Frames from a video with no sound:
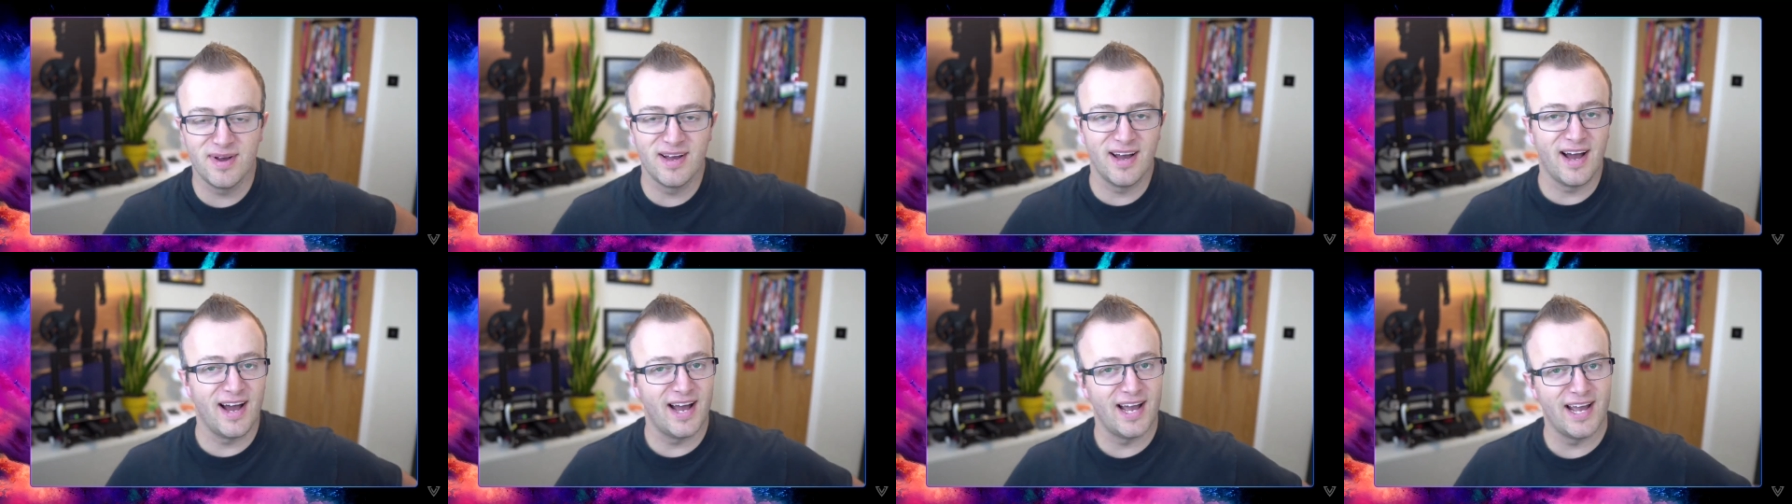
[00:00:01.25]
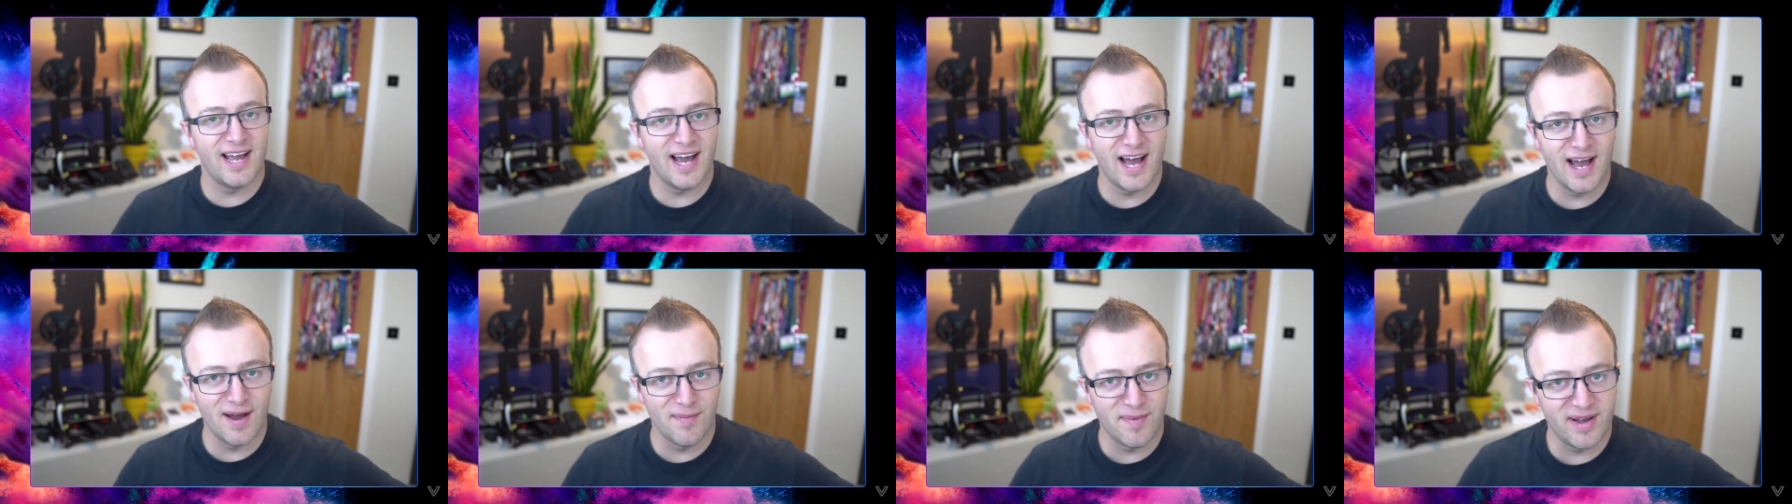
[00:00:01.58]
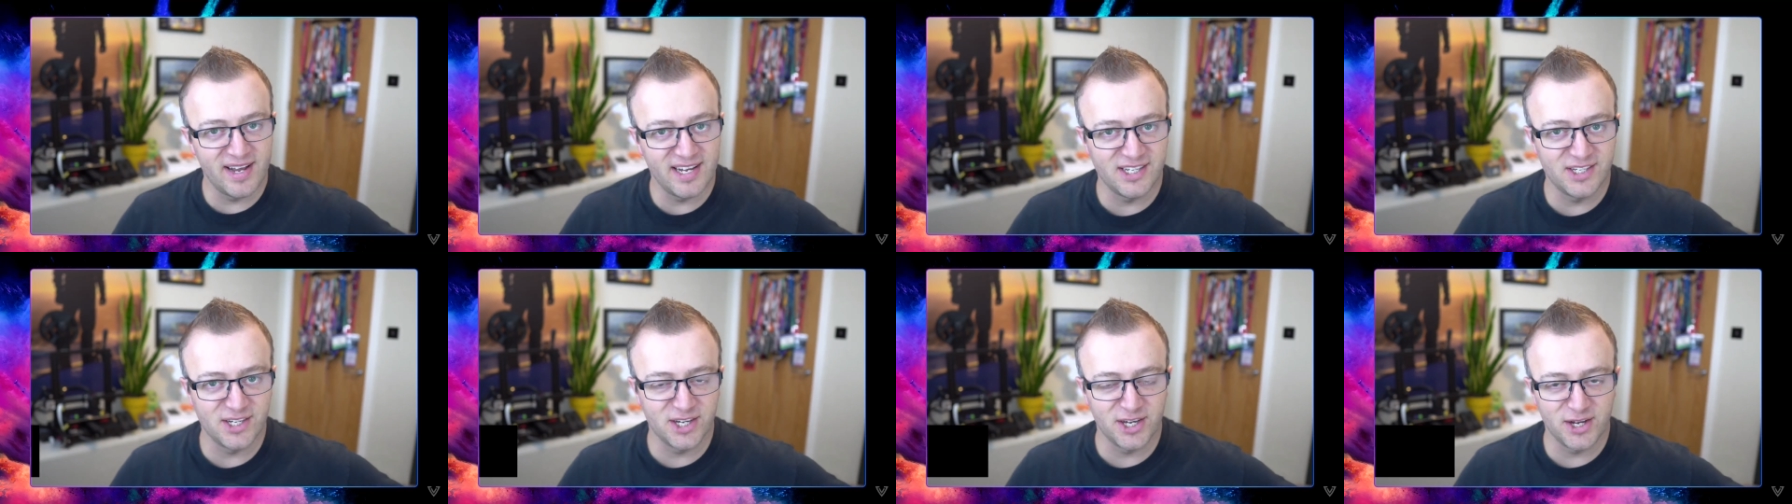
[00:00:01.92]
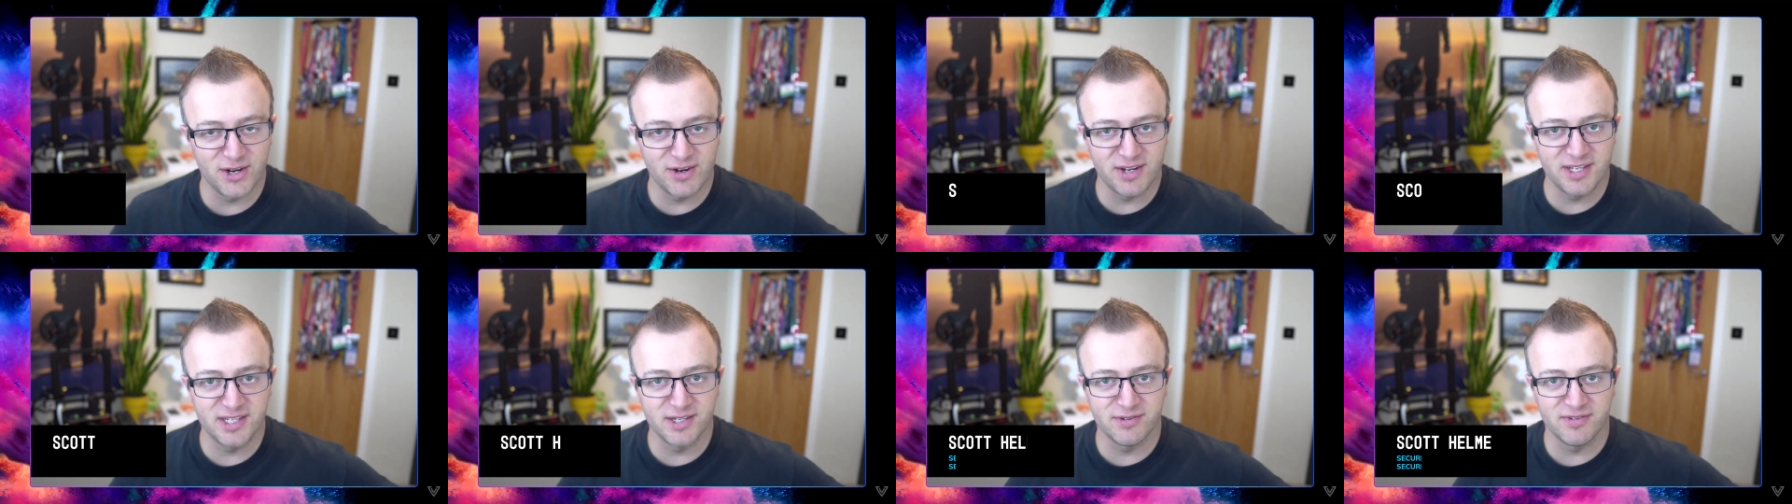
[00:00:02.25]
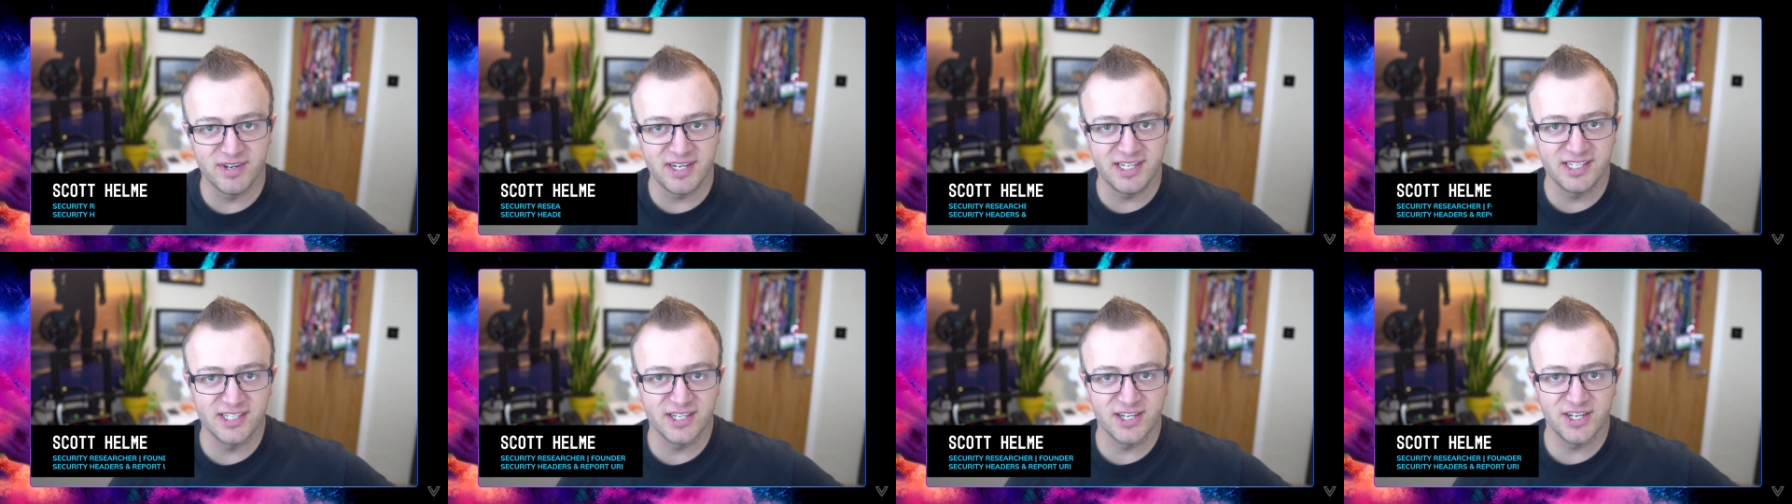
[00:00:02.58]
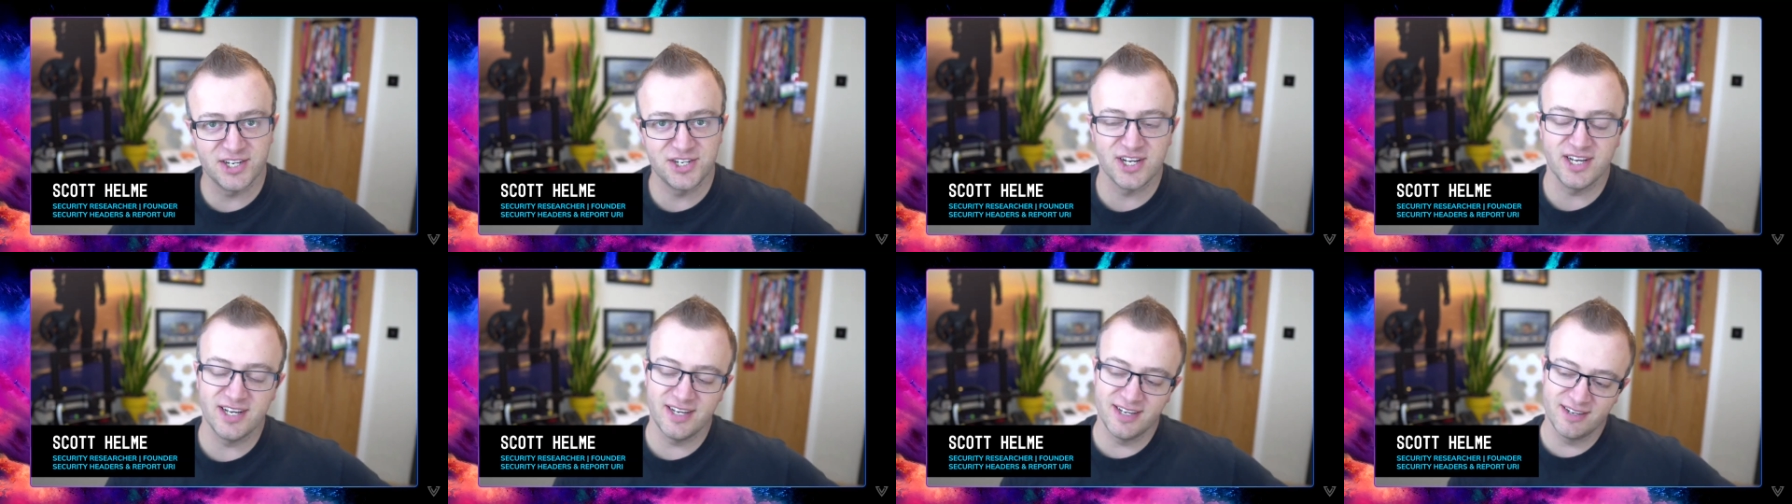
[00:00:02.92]
I am a security
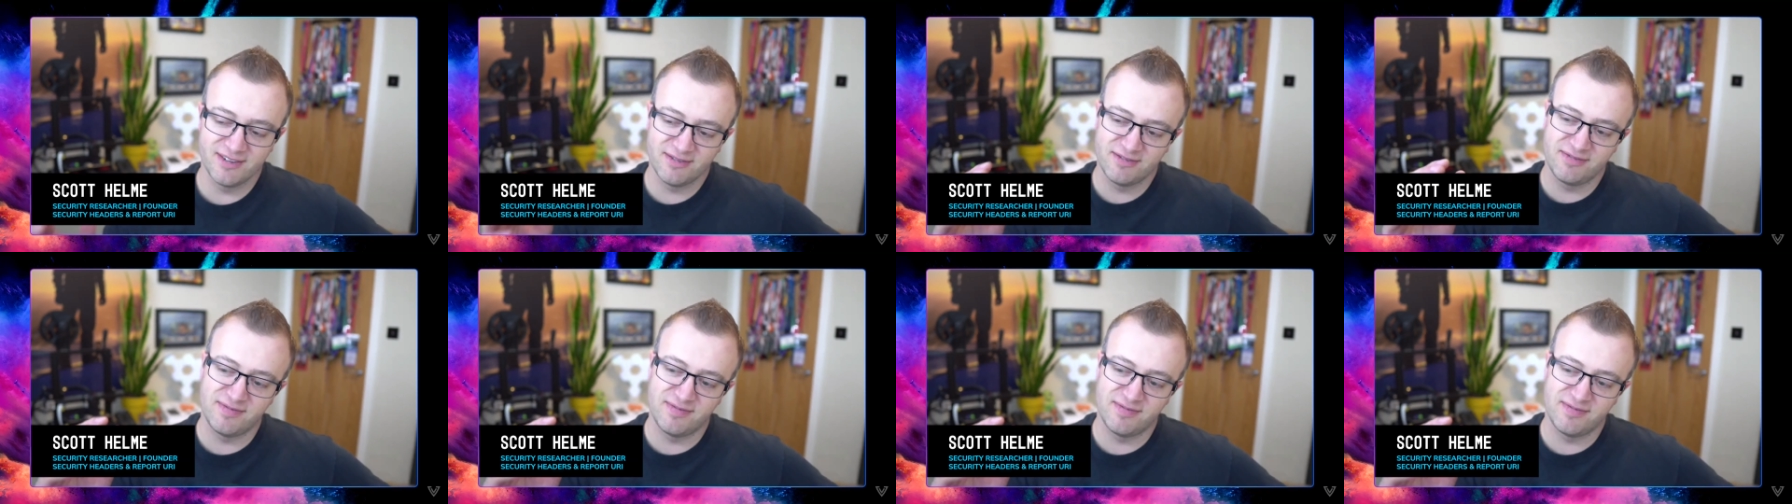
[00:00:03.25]
researcher,